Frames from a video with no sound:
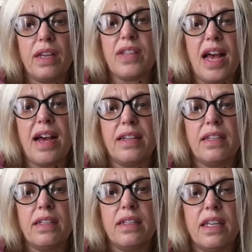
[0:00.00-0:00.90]
as
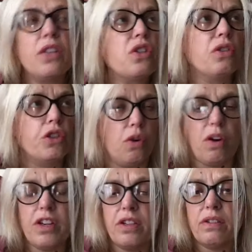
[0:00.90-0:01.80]
Han. He's too
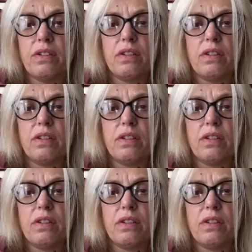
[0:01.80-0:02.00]
short.